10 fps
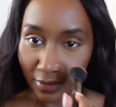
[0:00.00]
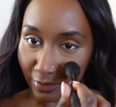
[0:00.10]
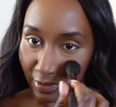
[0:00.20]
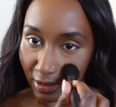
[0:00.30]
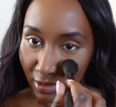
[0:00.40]

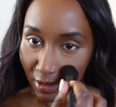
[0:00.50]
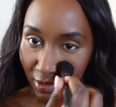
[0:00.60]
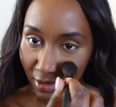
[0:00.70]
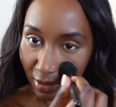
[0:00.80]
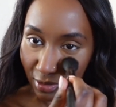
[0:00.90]
right
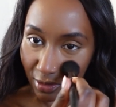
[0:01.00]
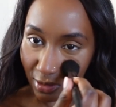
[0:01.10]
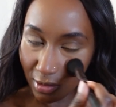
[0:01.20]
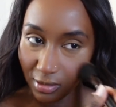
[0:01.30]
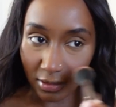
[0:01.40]
here.
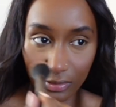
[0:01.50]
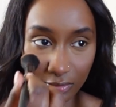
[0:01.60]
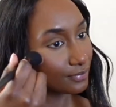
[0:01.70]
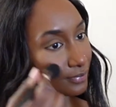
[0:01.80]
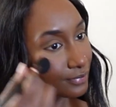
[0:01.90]

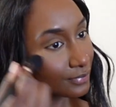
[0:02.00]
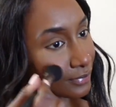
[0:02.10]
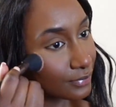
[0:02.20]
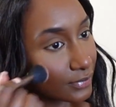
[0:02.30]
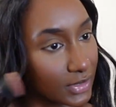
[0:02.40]

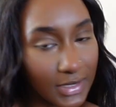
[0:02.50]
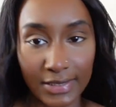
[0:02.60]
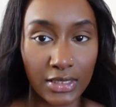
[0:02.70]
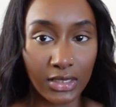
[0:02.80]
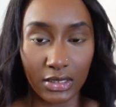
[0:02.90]
That's
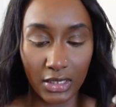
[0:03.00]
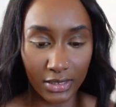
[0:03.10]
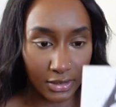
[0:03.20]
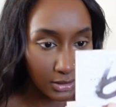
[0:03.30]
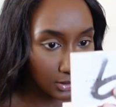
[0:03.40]
it, like,